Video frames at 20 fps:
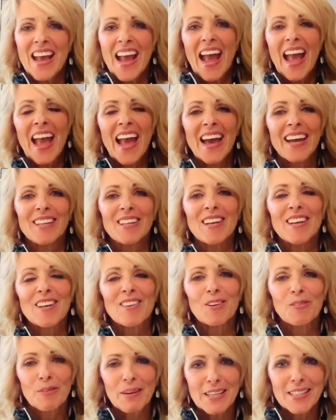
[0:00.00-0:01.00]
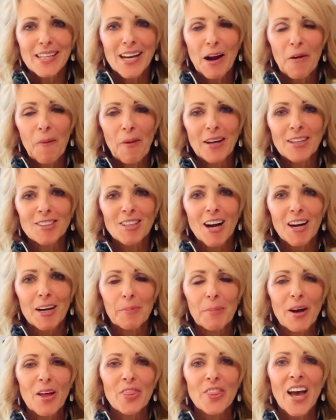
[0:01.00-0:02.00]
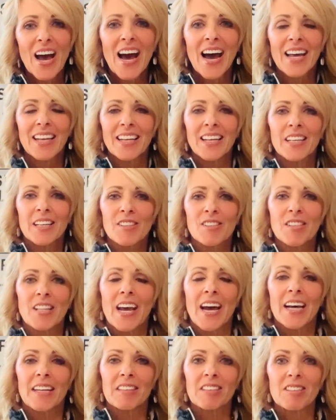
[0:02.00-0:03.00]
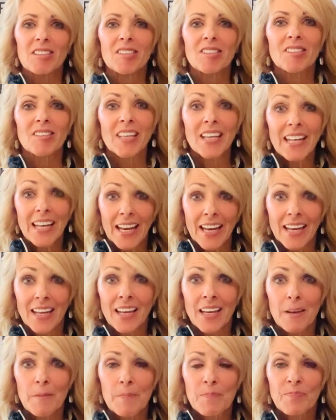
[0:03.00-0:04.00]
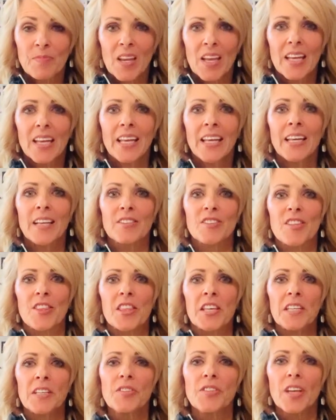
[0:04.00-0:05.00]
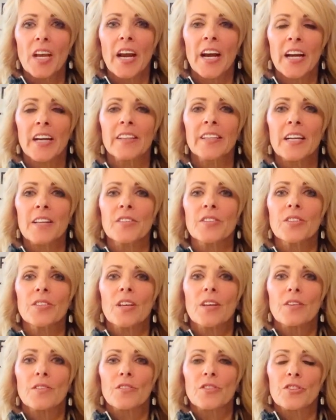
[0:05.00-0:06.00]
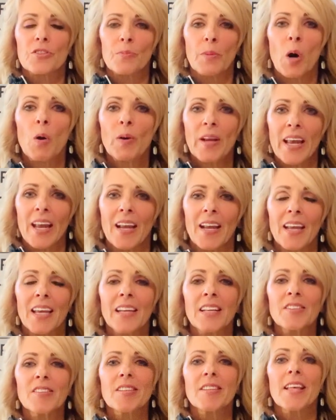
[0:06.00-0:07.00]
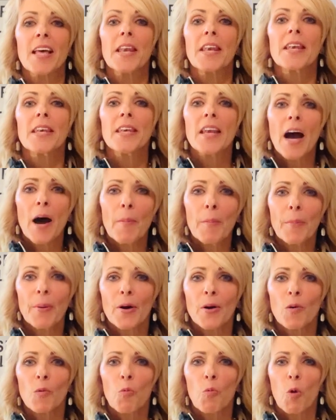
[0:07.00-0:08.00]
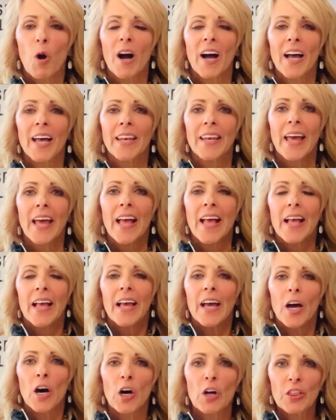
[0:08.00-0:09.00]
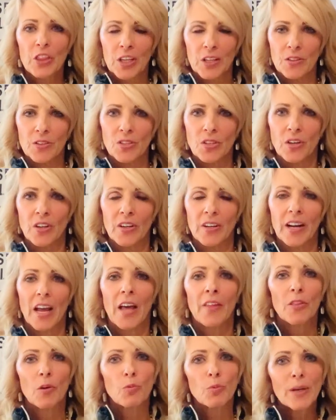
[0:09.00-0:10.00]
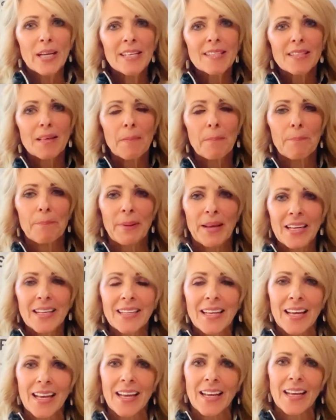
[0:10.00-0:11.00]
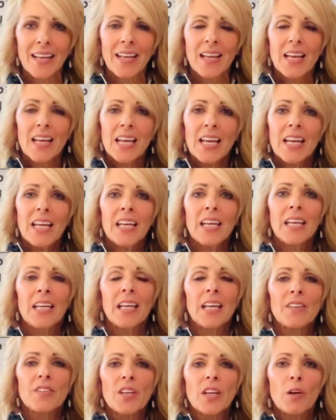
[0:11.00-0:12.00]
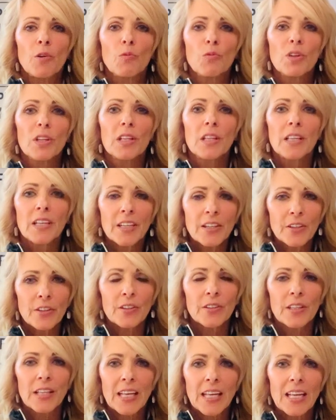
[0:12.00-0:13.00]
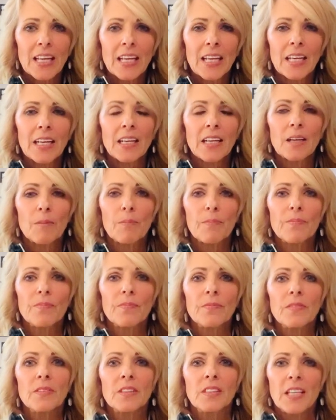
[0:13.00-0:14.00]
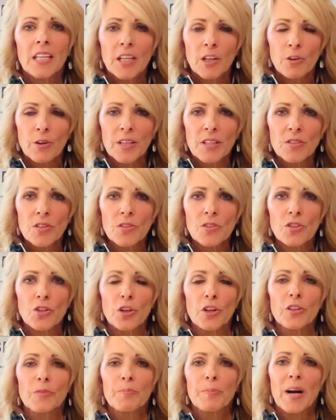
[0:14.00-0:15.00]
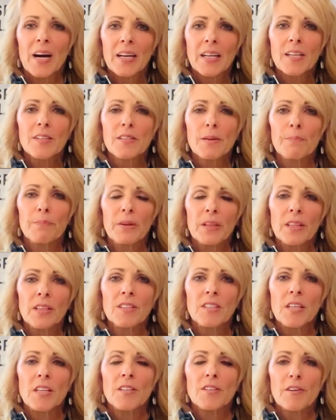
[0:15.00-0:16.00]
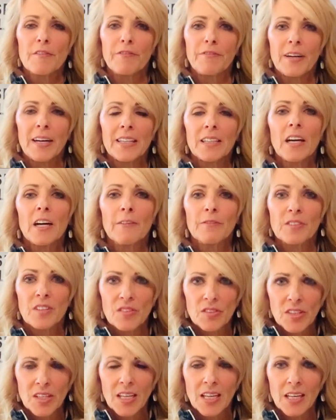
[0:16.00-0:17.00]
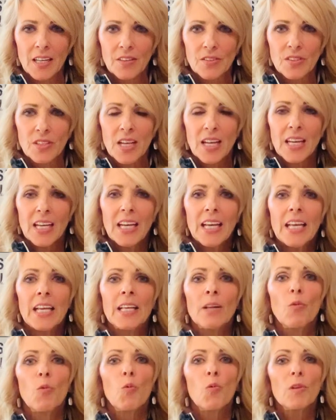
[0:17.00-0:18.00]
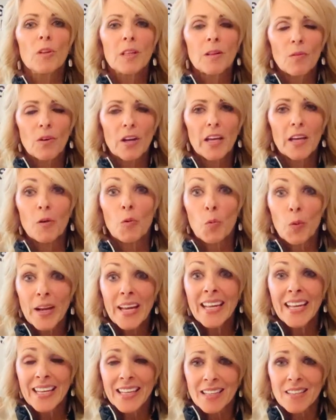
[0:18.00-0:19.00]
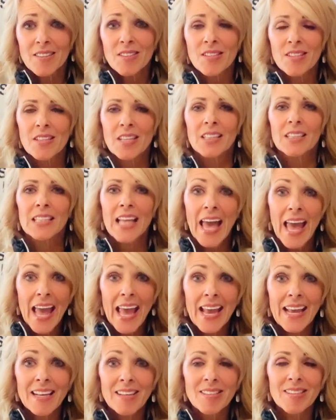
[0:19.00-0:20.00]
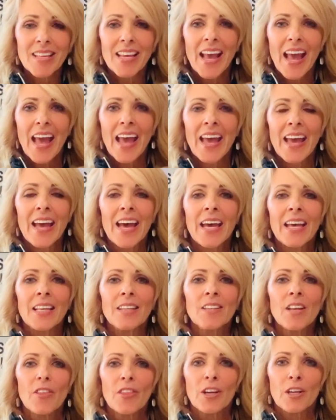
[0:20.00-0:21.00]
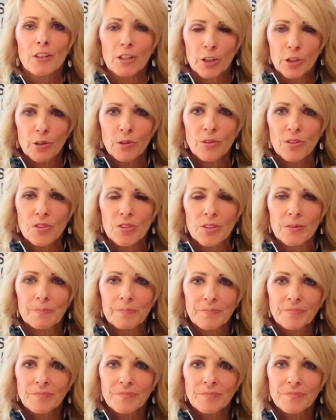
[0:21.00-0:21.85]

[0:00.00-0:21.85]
And the reason I want to talk about that is that sitting is this era's smoking. It is the #1 health concern. And the reason being is it literally decreases your body's ability to fight off disease. It weakens the legs and the glutes.